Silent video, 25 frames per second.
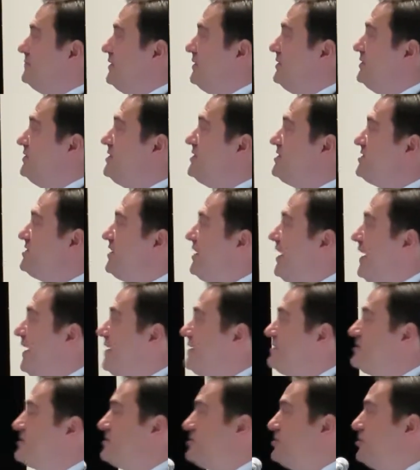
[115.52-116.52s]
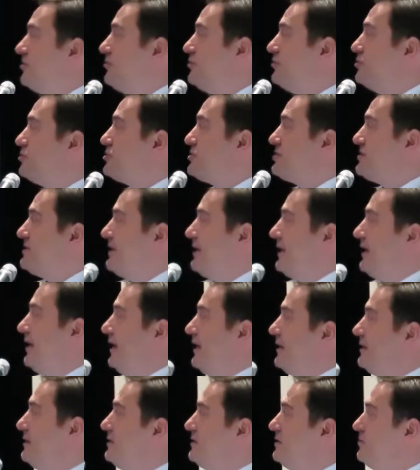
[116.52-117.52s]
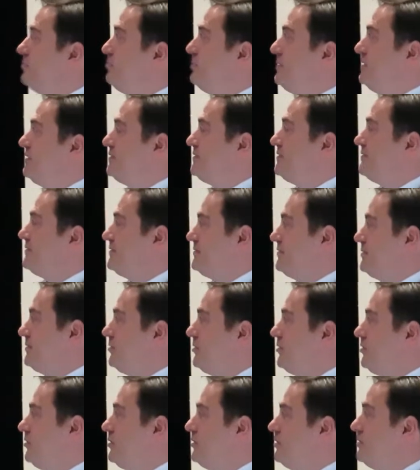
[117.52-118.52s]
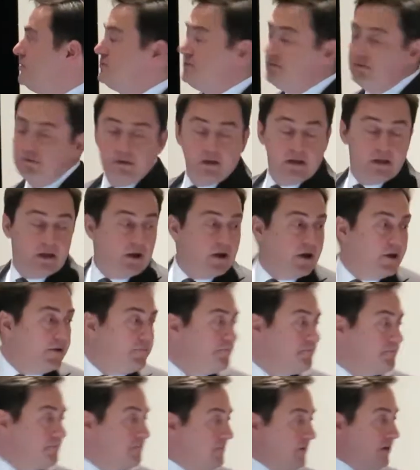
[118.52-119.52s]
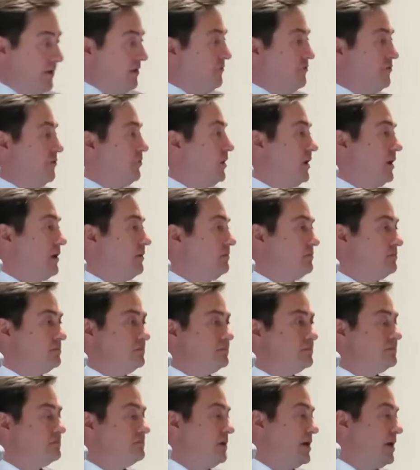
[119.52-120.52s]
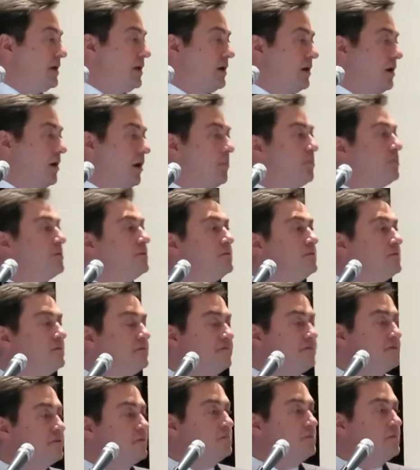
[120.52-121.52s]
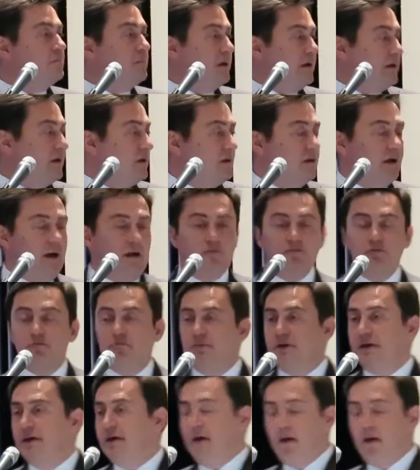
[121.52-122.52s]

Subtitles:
In this case, you will see a little bit horn. If you can make a comment from the panel, I will be